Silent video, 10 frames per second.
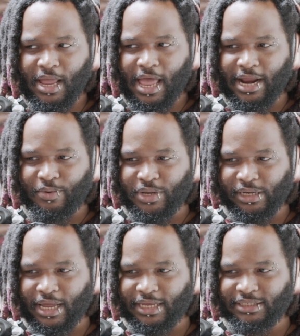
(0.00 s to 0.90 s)
And I
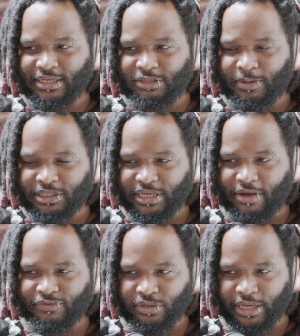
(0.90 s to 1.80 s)
realized,
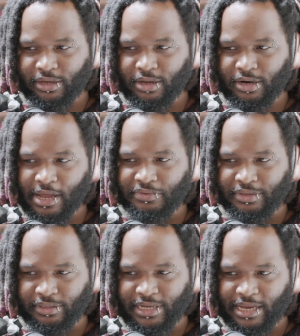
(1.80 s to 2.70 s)
especially after like cutting out
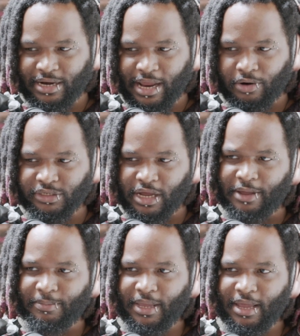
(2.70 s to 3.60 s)
the dead air
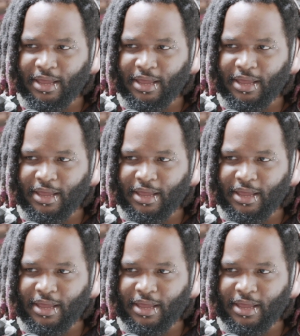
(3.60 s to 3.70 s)
time,